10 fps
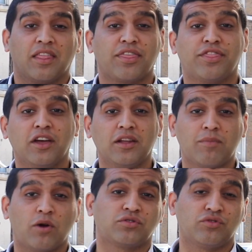The third
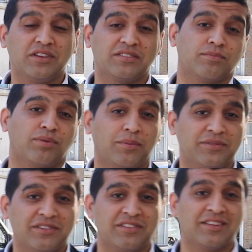most recent
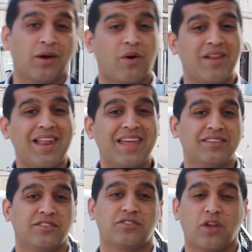property to sell on
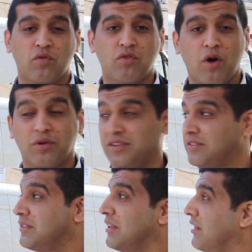Leytonstone Road
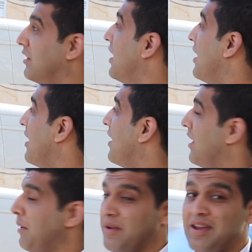is
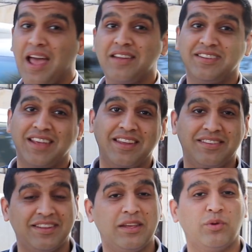number
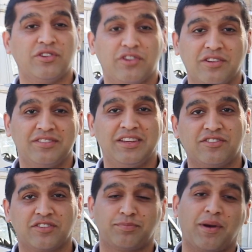98D, which you can see
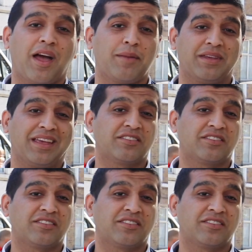just behind me.